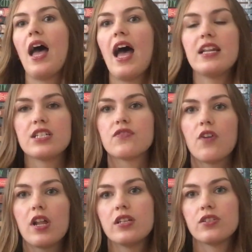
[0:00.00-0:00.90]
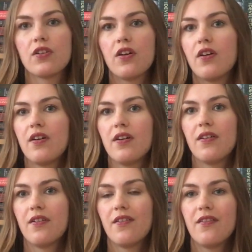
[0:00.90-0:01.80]
And it just follows
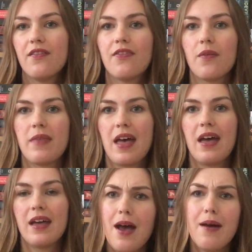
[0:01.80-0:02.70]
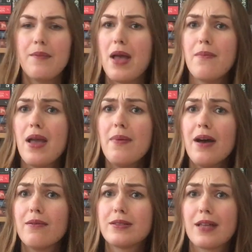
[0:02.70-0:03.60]
from there. Maybe
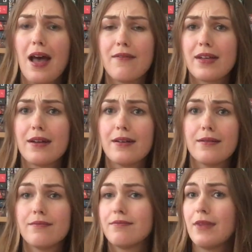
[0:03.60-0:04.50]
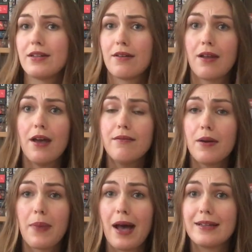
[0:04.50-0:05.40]
I was having a
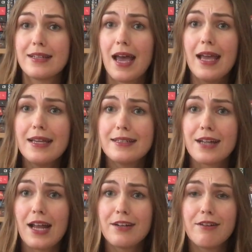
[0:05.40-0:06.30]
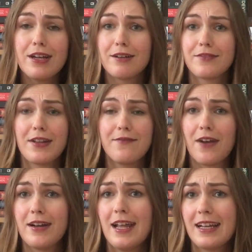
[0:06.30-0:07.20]
bad day in January. I was feeling
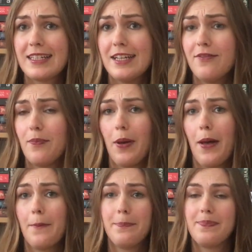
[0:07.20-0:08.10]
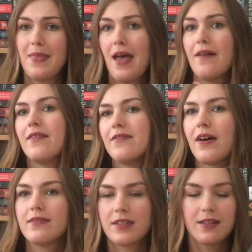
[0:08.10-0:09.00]
very negative, but
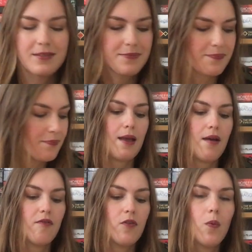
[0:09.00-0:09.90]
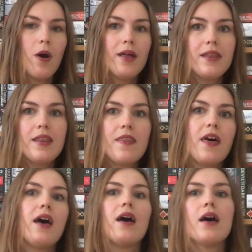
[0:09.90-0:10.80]
5 stars. For one
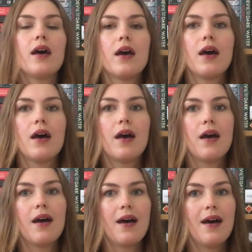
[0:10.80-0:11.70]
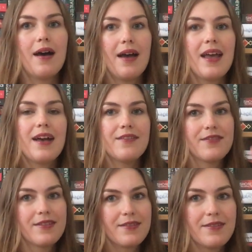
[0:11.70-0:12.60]
that I have
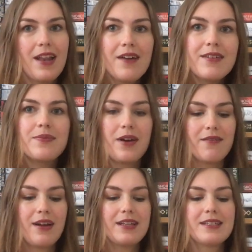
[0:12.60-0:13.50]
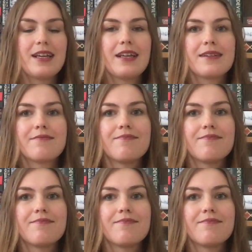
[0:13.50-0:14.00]
lowered my rating,